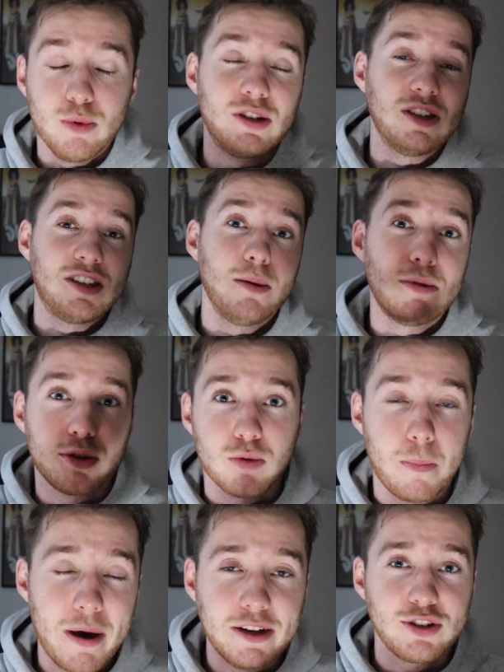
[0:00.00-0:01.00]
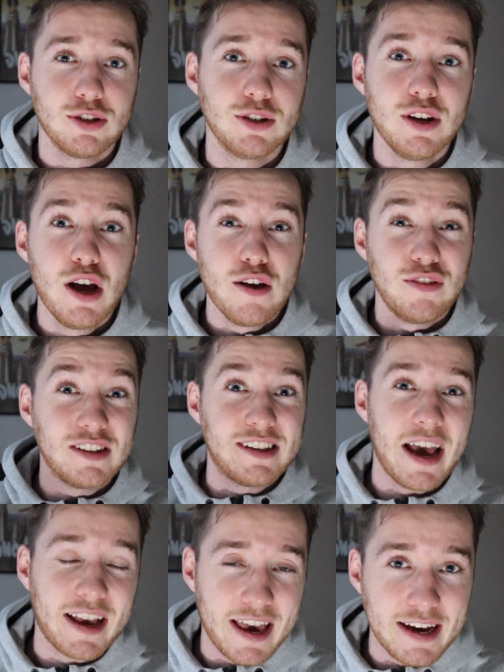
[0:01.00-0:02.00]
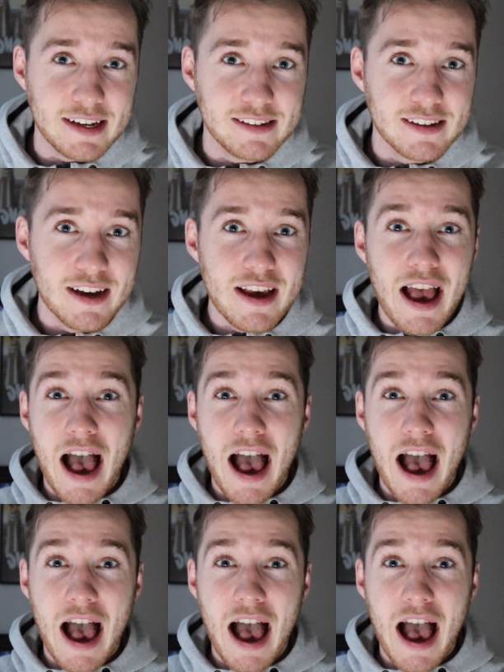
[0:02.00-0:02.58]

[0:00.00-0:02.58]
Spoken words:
which is similar to a pension, for decades,